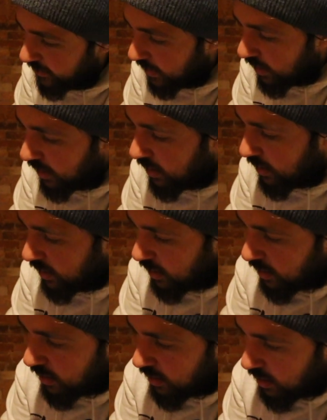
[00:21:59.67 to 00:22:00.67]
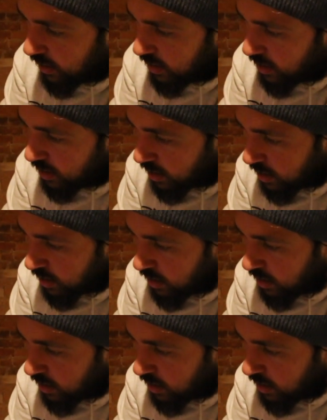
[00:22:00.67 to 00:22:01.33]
(no one is talking)